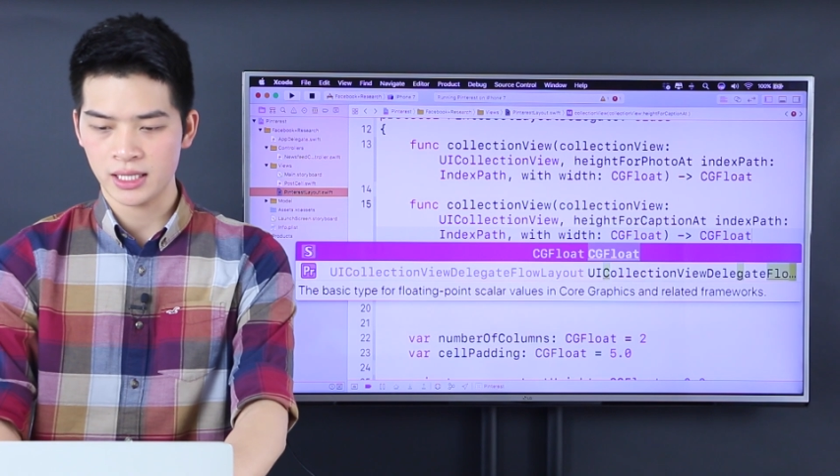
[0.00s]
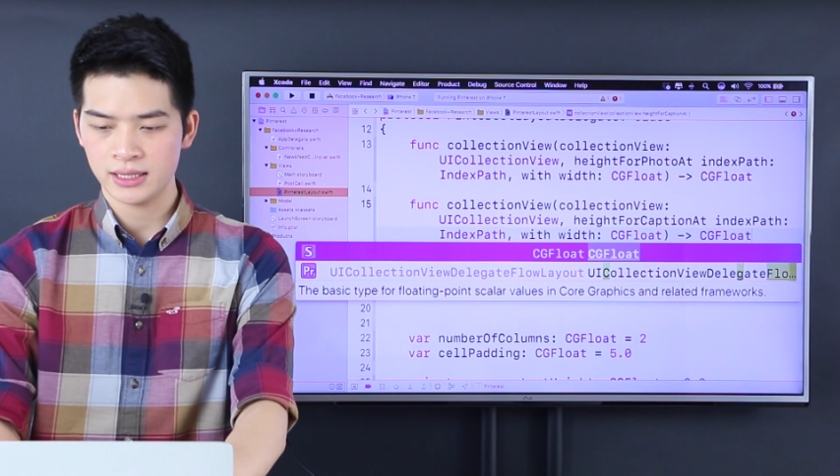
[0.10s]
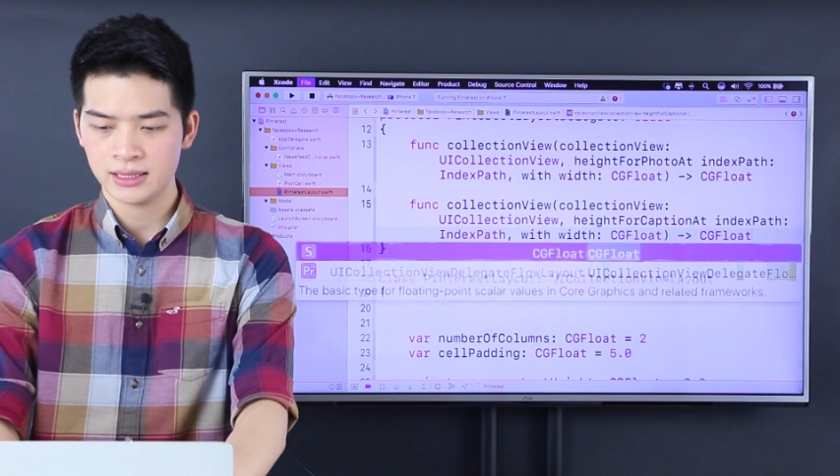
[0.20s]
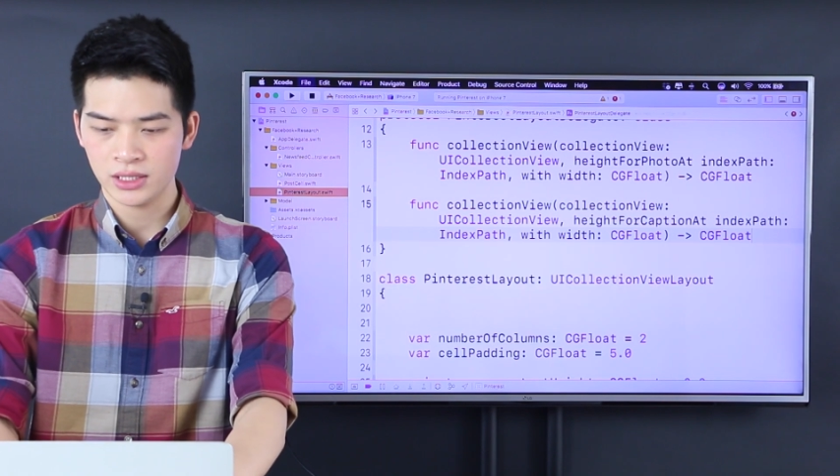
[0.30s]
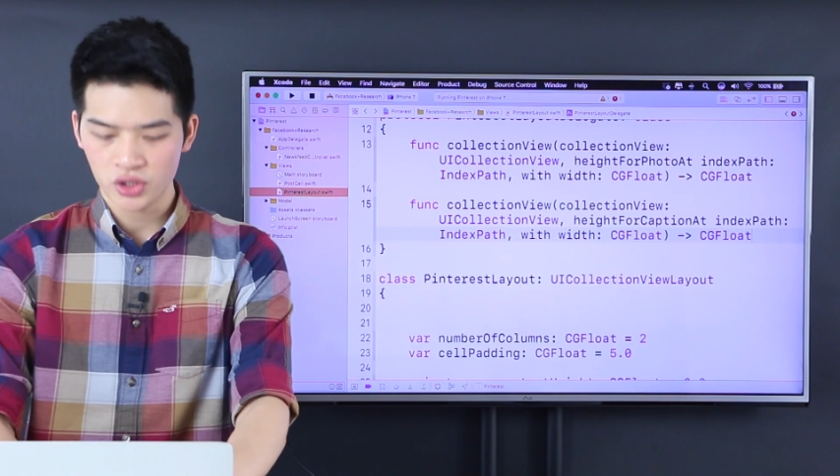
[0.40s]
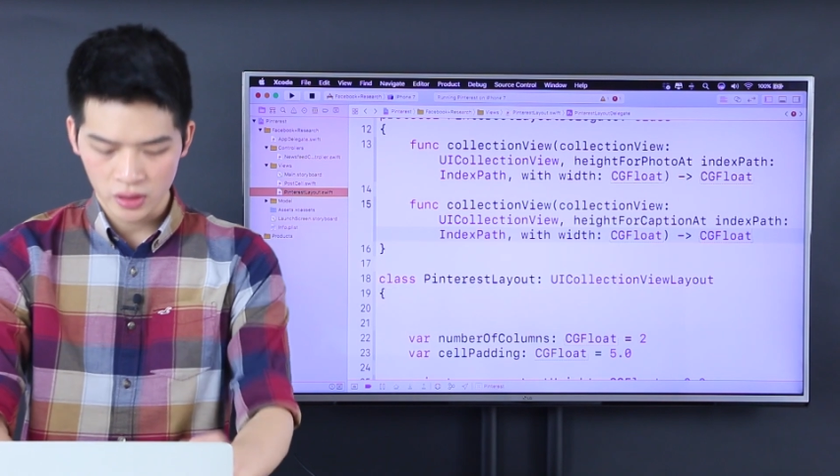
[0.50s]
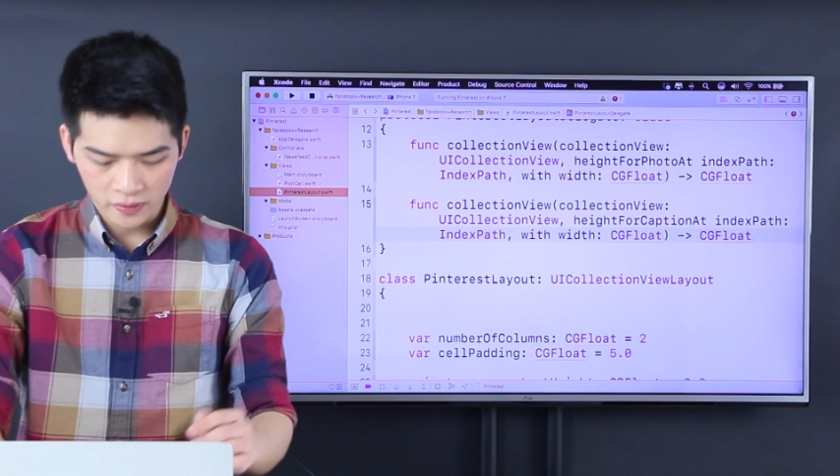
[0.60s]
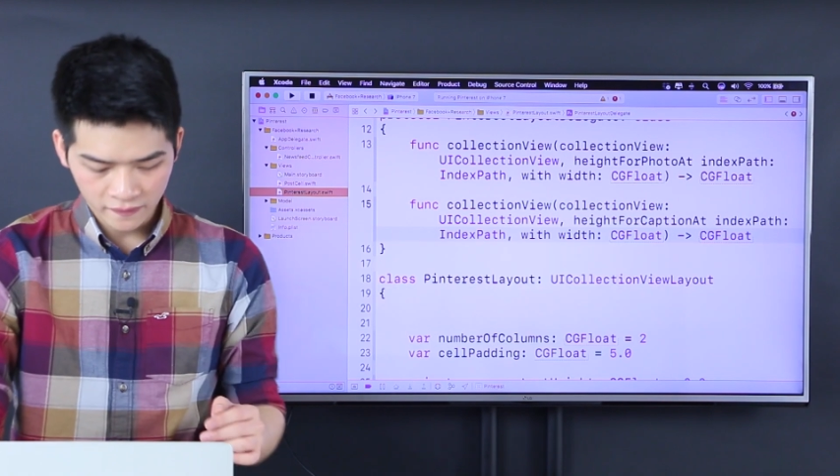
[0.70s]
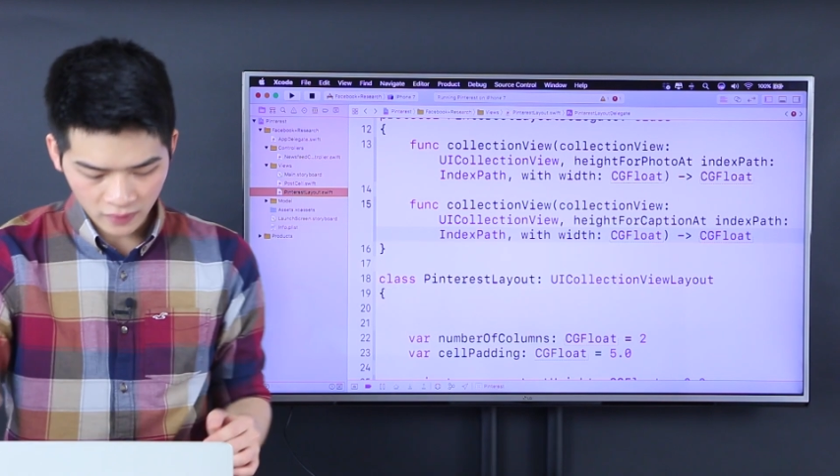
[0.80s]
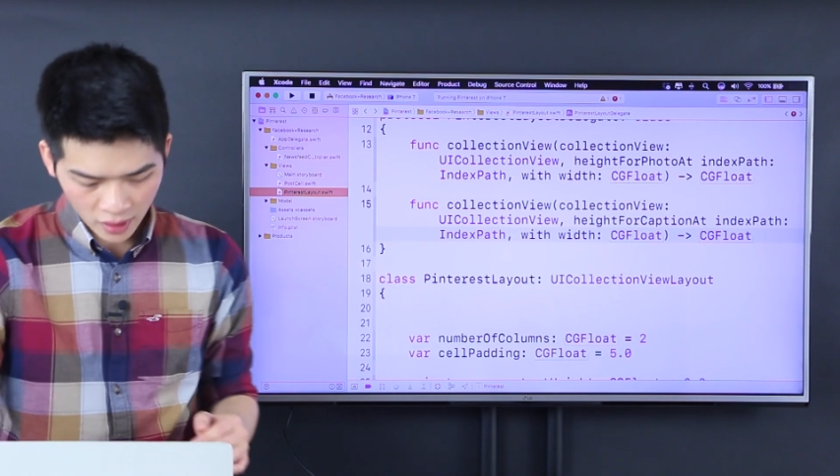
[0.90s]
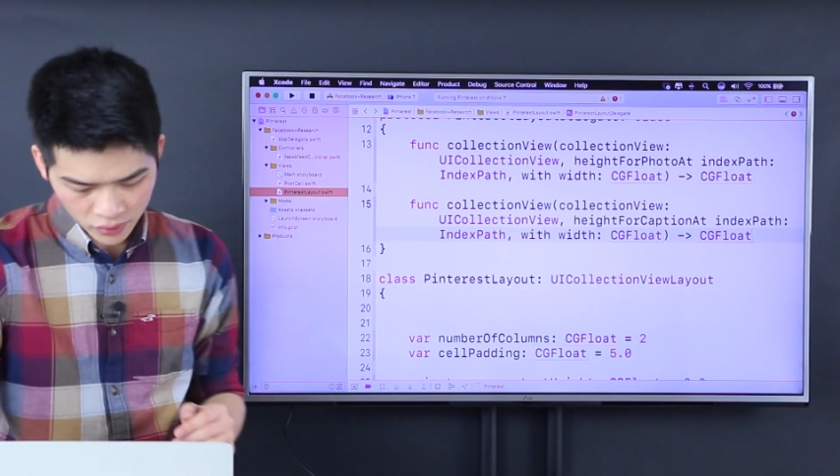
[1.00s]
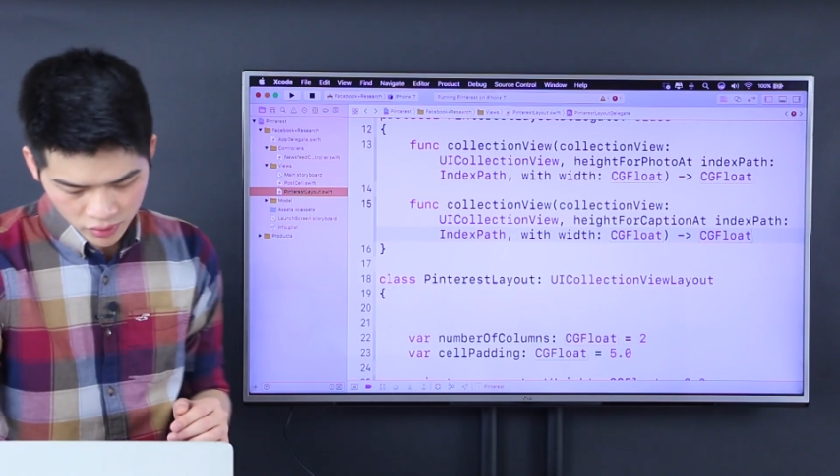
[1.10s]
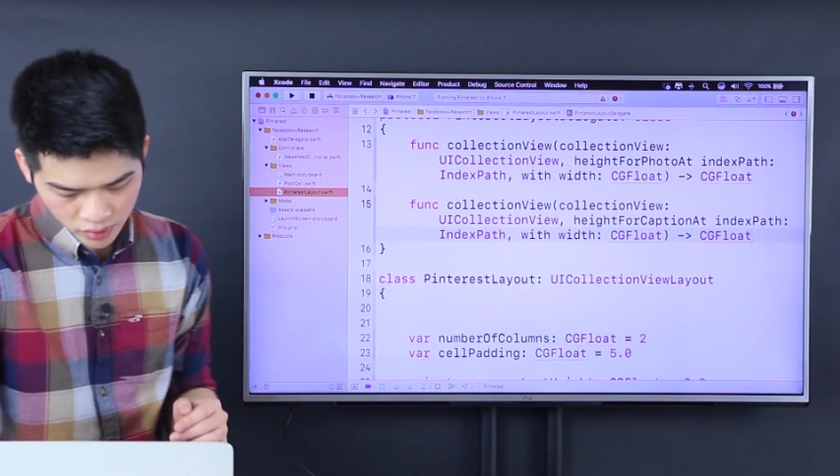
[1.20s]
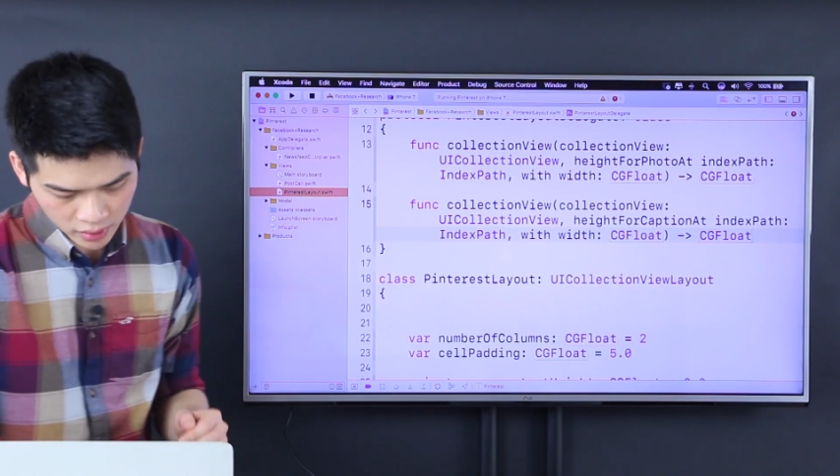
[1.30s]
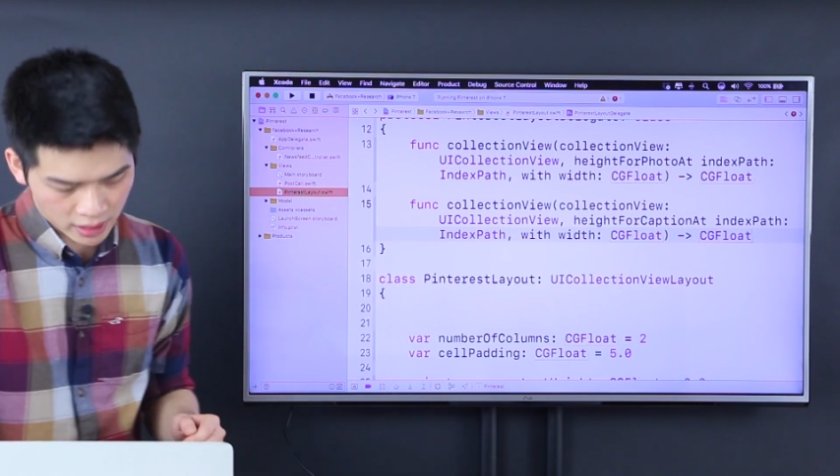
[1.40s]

a CG float